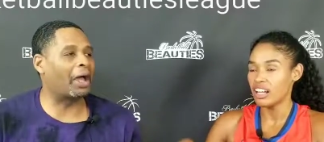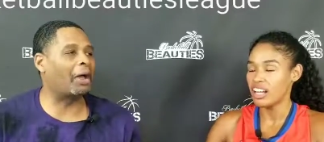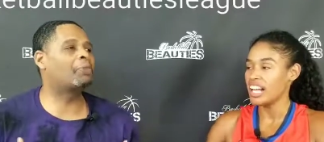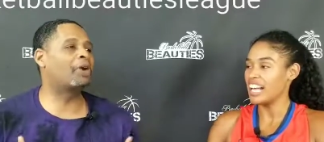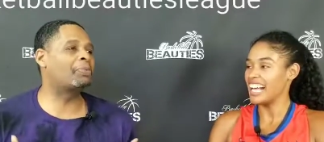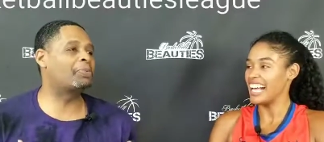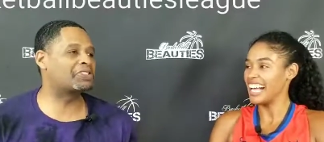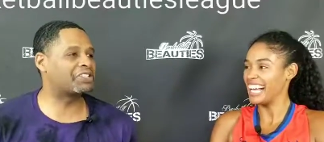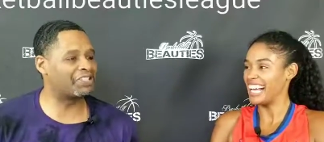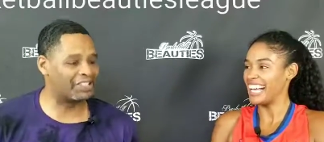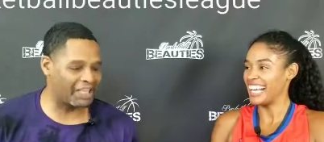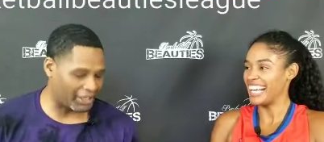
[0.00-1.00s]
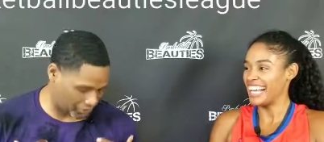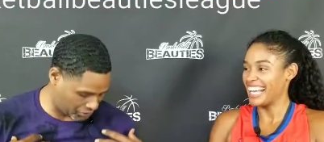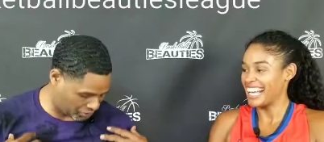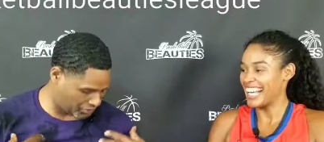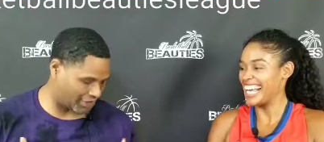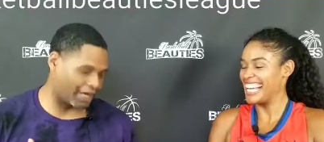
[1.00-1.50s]
Speaker 1: Well, I'm representing the Lakers.
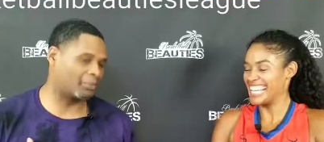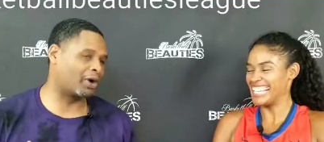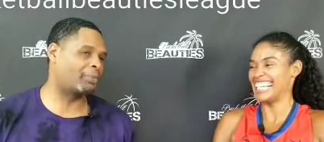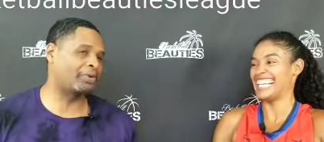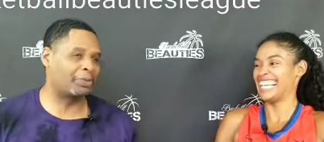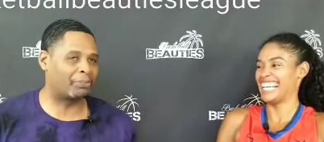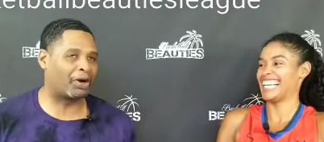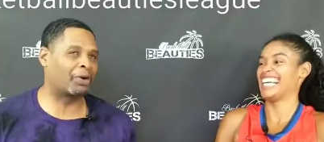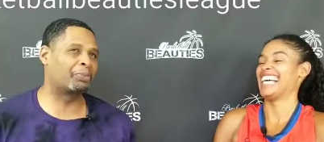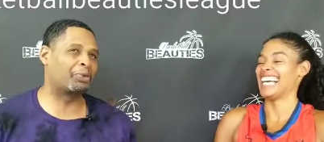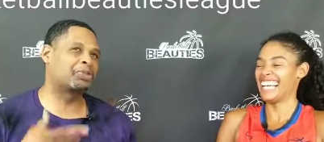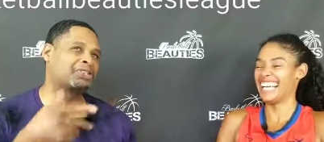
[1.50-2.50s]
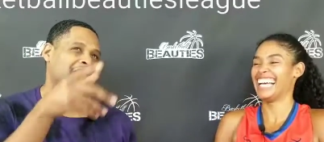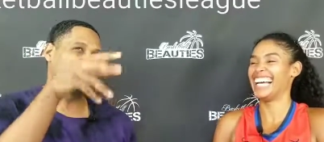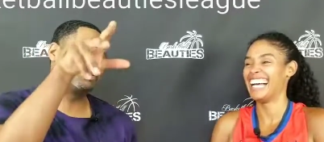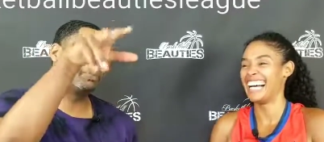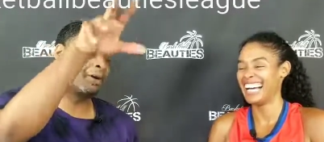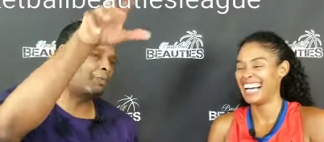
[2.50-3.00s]
You see, I'm repping the purple. You see,
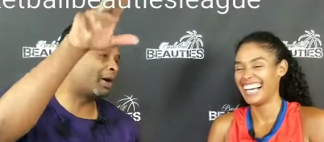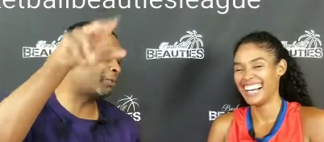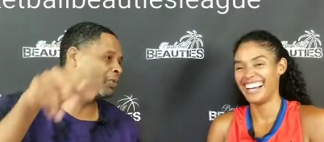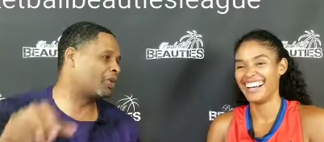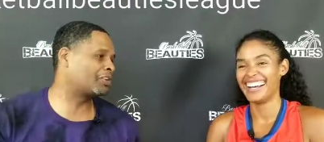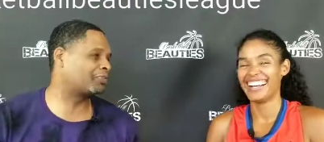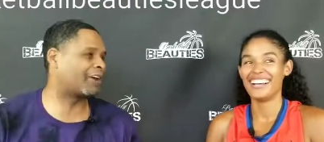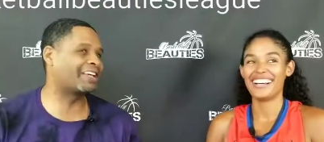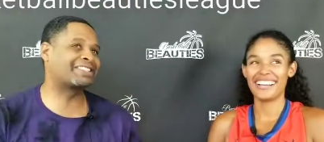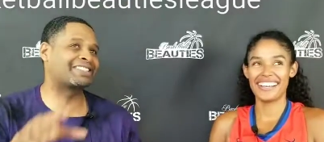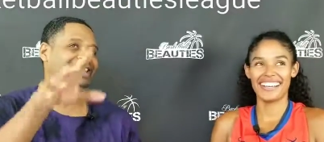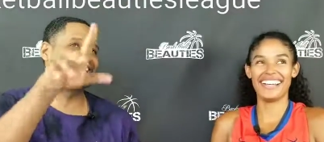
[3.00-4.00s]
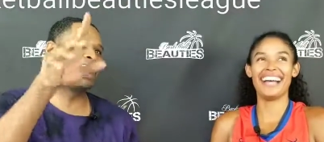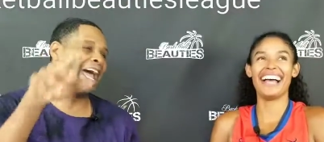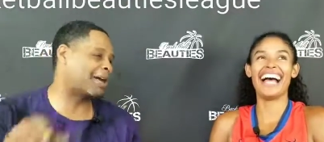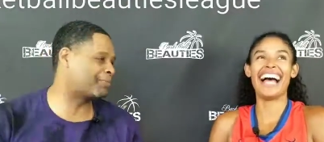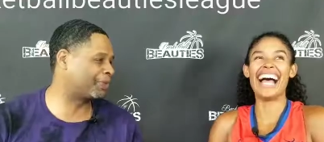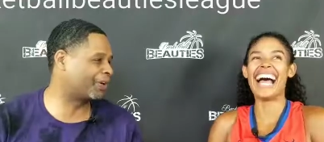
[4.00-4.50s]
my, my boy's face is getting
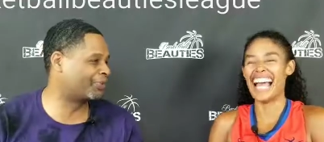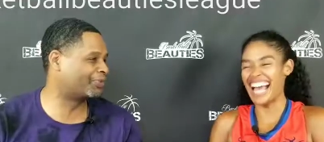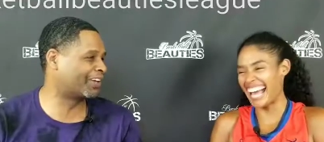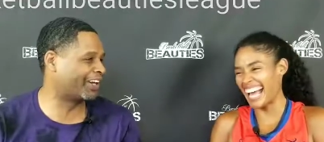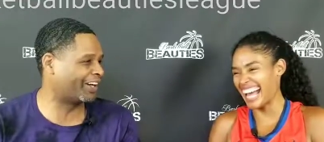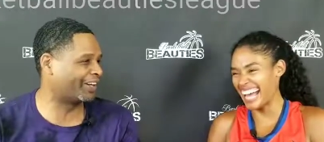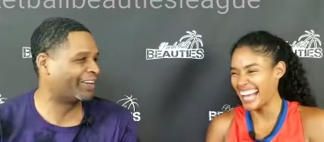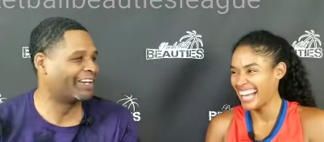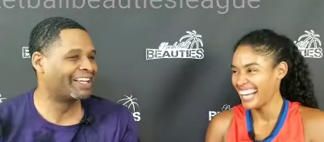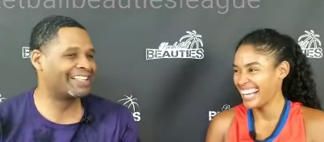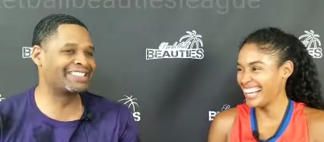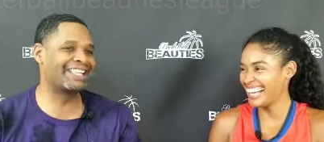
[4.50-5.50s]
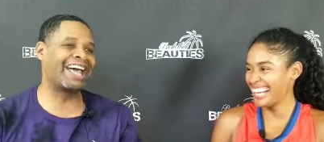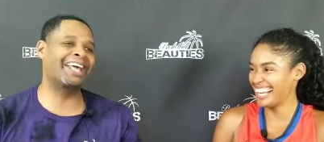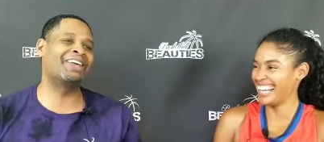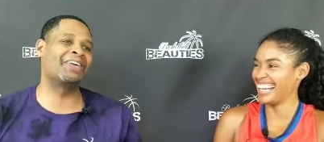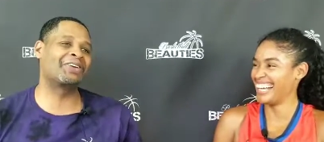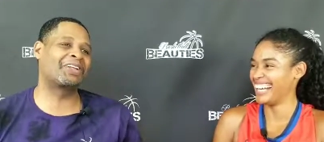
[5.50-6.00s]
happy over there because we got
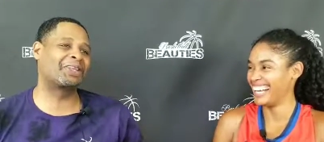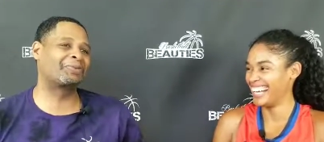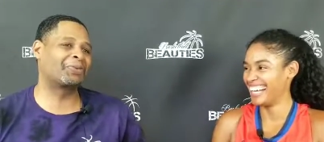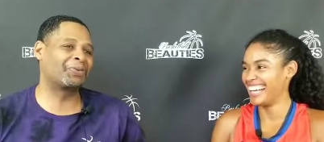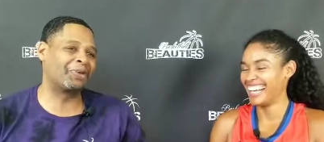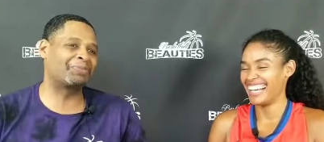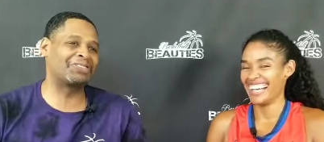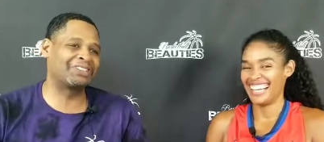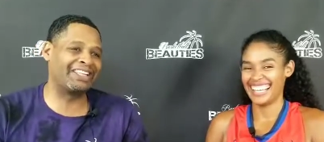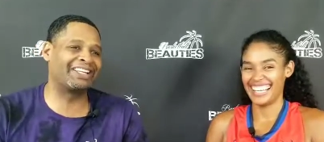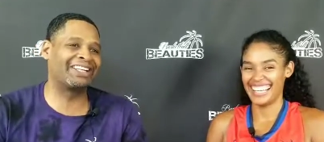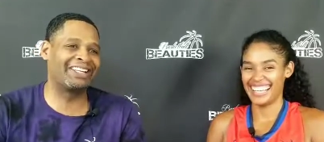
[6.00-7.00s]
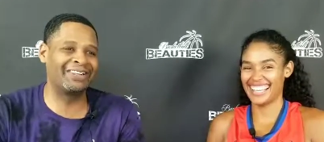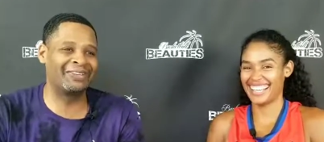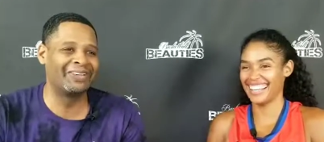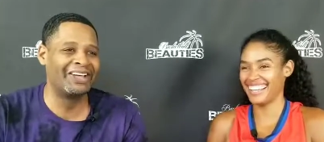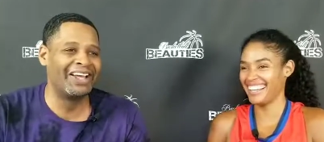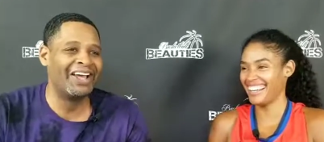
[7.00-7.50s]
another Clipper
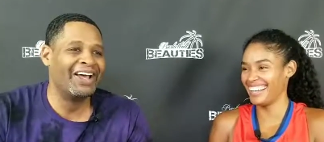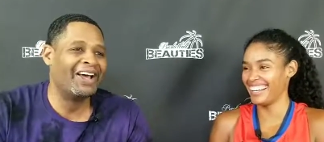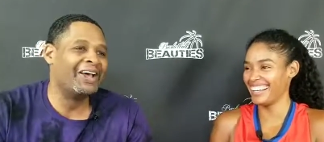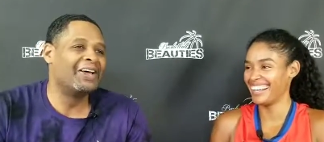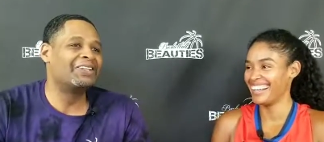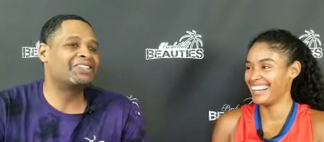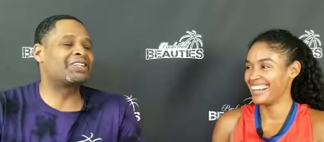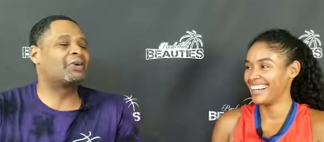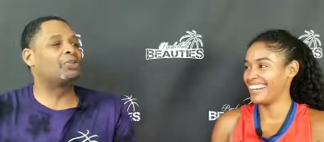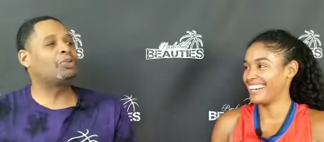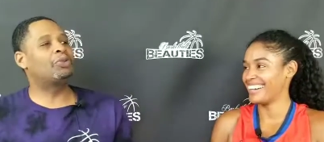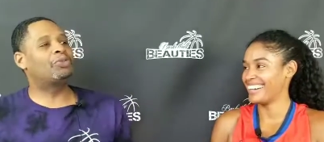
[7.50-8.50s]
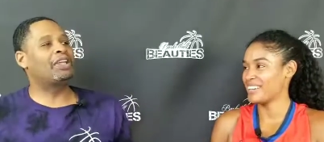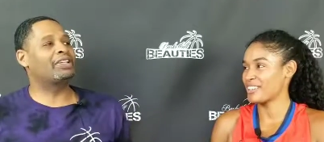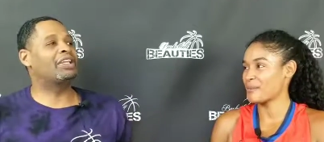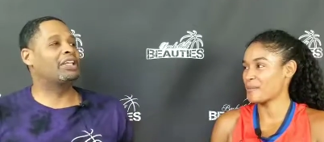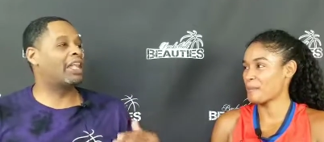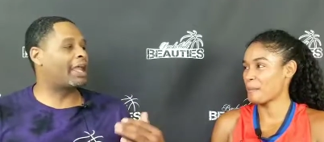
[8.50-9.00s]
representative. so, do you think
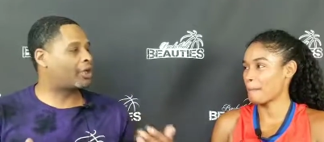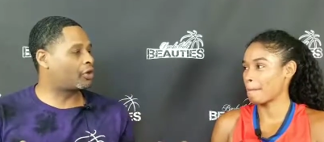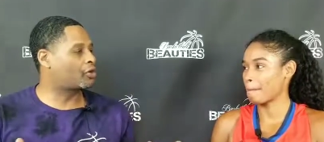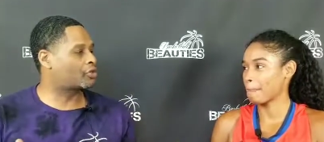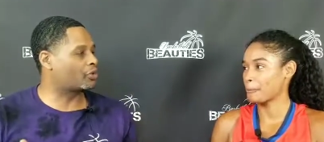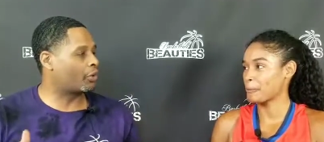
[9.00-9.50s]
the Lakers